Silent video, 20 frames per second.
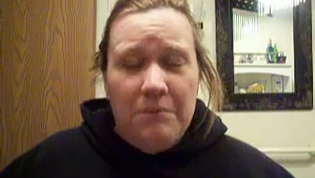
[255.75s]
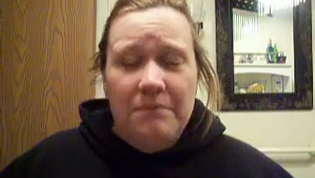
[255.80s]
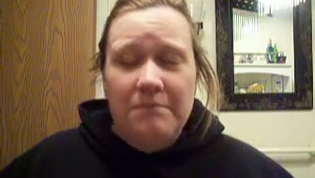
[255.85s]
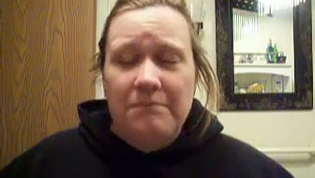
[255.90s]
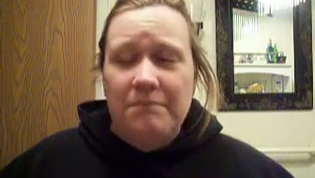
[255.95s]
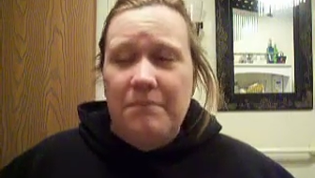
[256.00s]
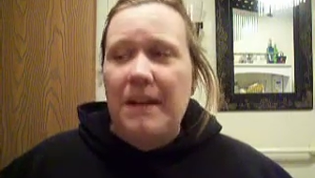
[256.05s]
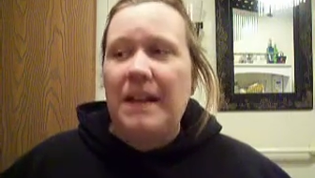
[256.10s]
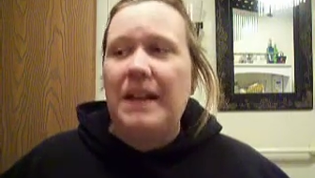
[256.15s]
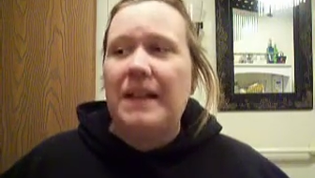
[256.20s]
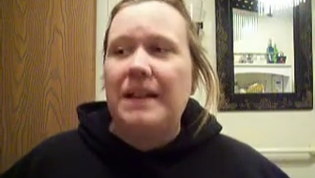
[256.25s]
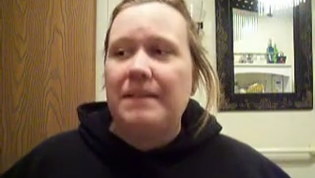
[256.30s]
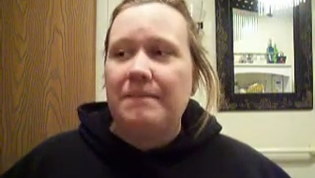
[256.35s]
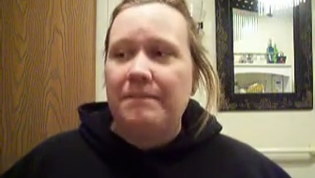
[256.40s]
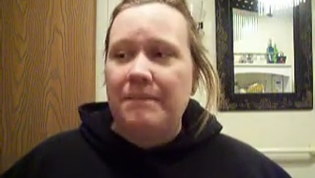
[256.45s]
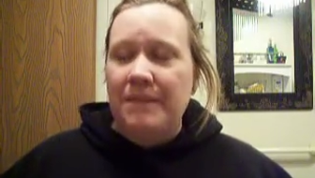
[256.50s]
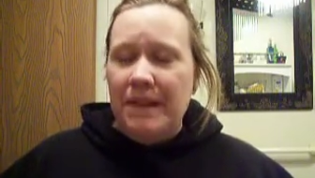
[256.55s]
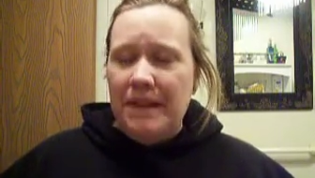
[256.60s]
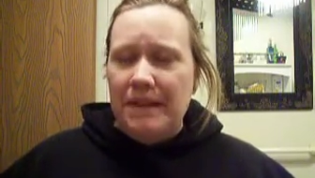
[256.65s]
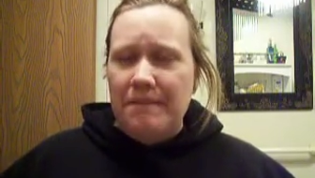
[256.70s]
but
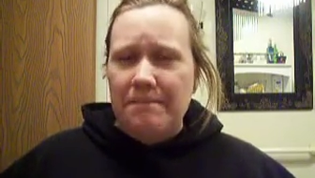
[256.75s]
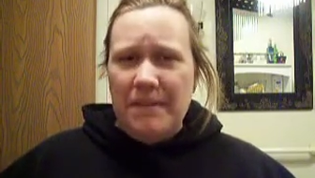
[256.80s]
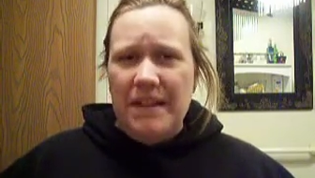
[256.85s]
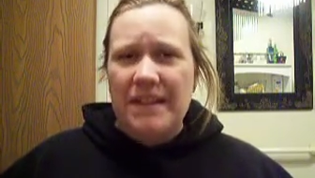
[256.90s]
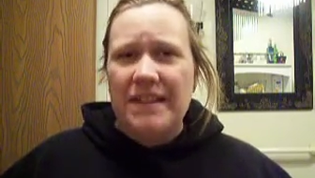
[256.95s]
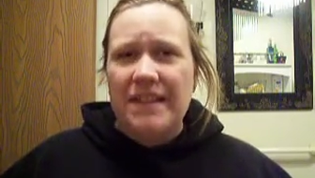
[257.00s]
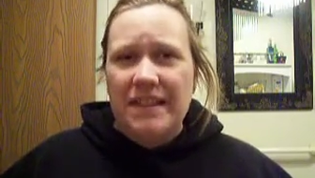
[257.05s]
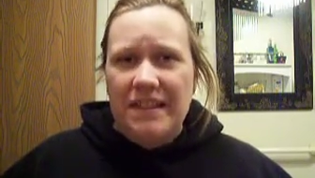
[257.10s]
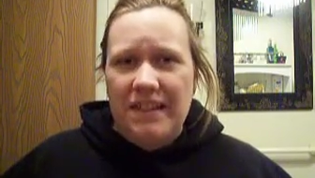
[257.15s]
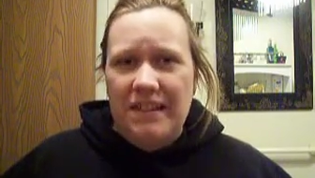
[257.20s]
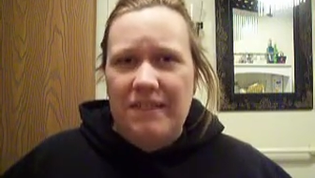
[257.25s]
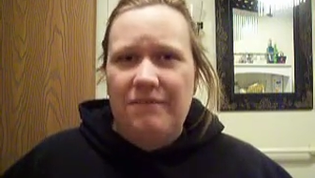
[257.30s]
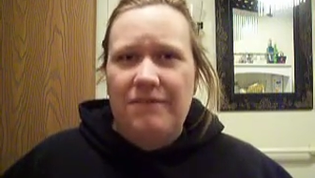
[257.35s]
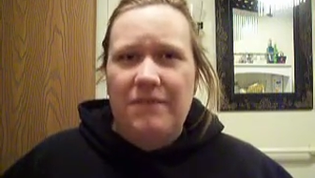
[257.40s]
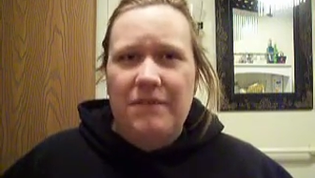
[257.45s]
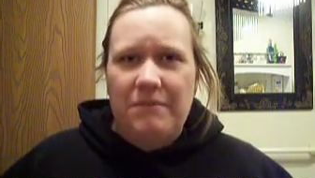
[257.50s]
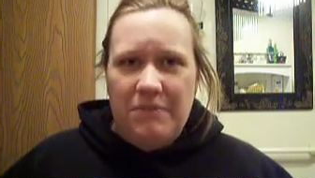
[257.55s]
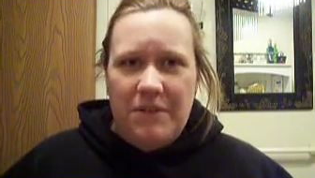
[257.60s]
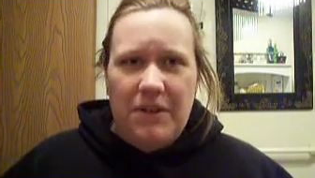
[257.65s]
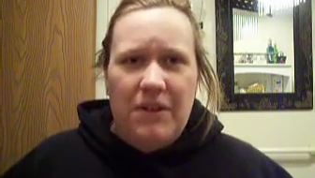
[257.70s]
basically
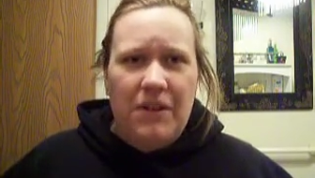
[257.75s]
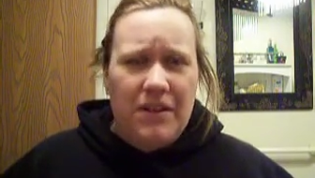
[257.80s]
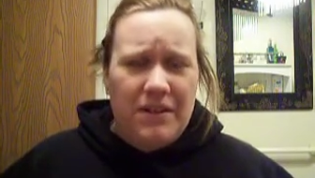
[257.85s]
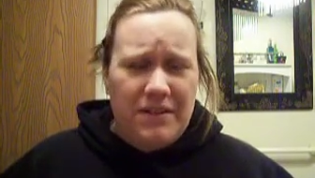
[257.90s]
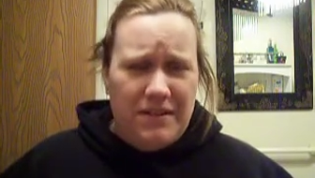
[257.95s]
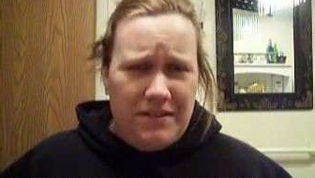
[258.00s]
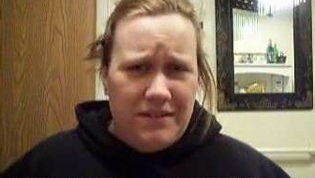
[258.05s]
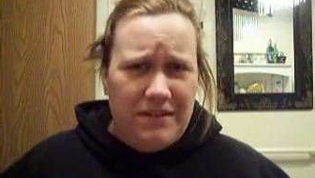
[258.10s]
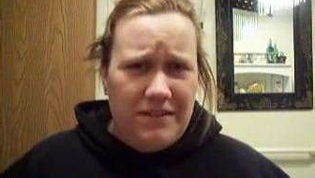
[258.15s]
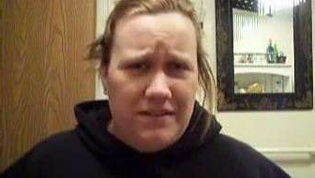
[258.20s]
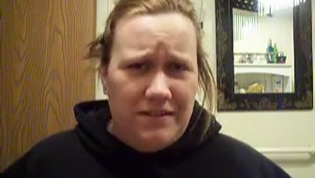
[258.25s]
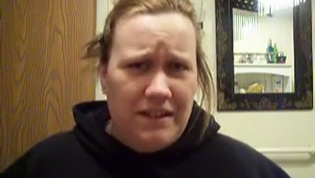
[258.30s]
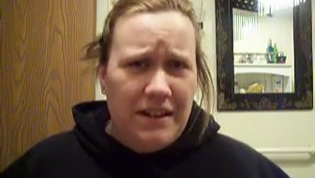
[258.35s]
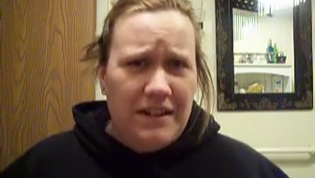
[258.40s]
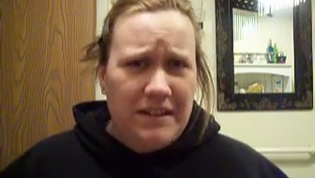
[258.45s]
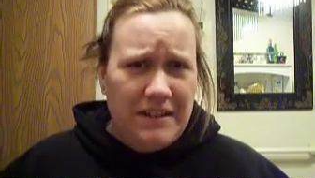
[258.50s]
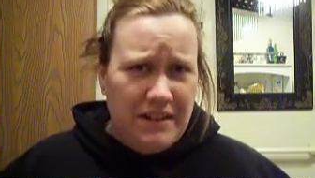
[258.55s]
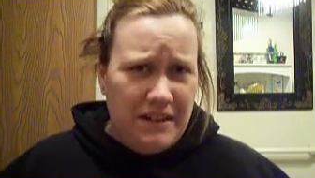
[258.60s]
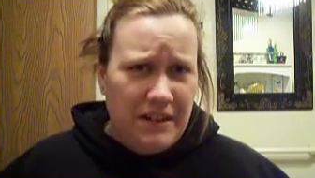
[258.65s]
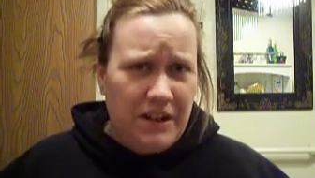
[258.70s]
from the
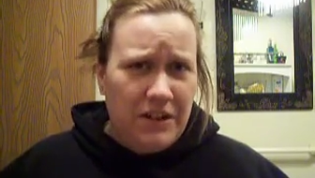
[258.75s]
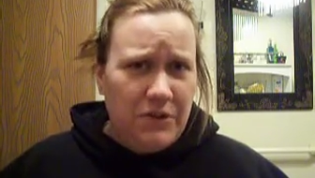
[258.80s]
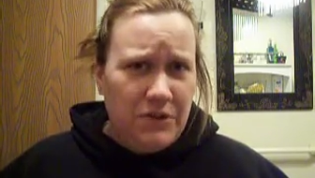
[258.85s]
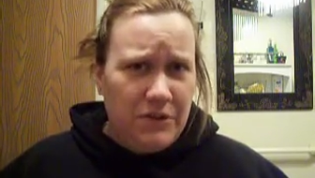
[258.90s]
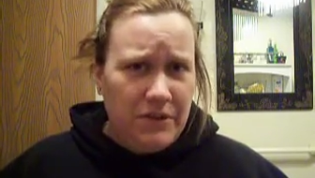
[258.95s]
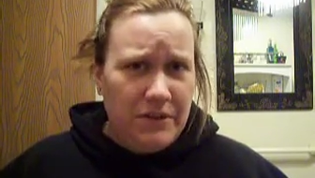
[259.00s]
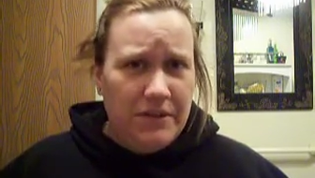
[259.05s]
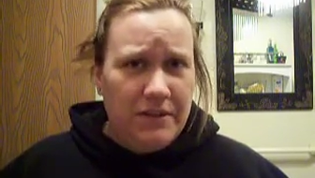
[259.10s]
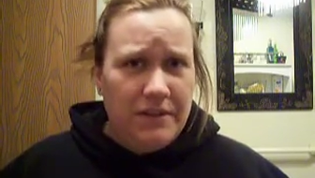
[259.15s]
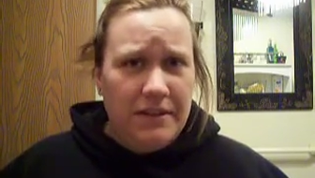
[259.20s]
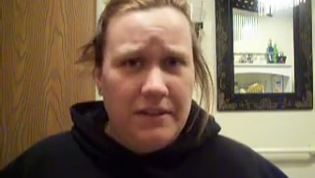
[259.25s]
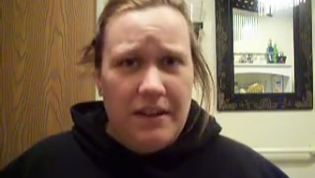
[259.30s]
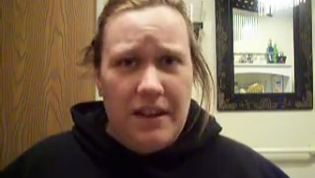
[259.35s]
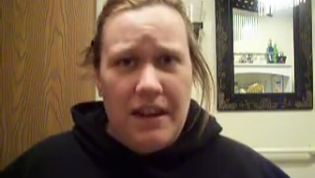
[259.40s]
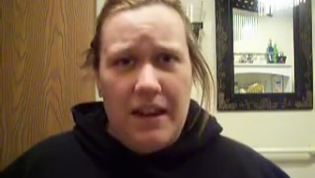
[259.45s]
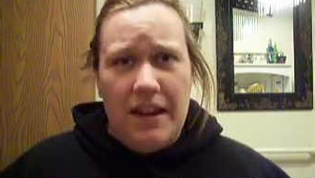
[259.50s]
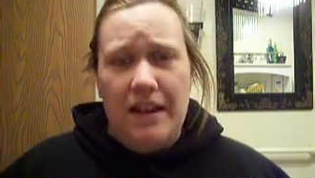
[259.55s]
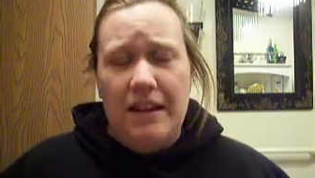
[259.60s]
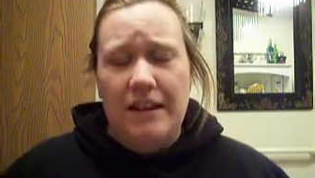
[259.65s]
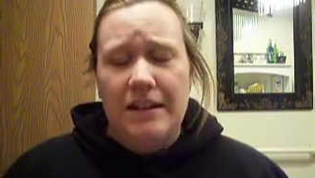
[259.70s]
1900s.
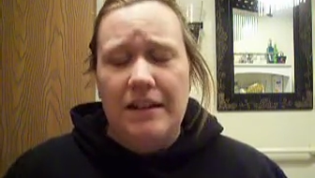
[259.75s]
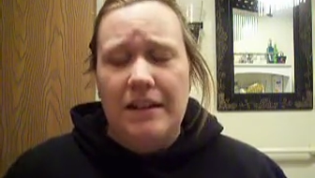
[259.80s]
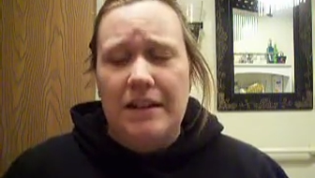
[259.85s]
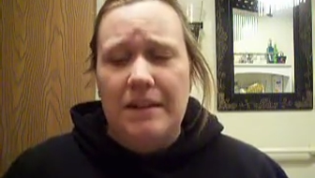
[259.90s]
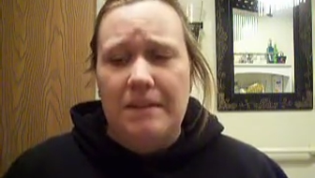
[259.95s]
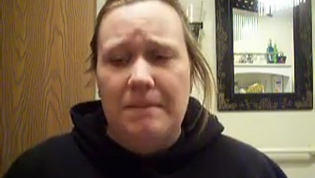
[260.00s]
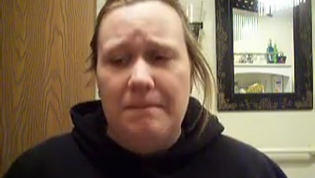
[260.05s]
And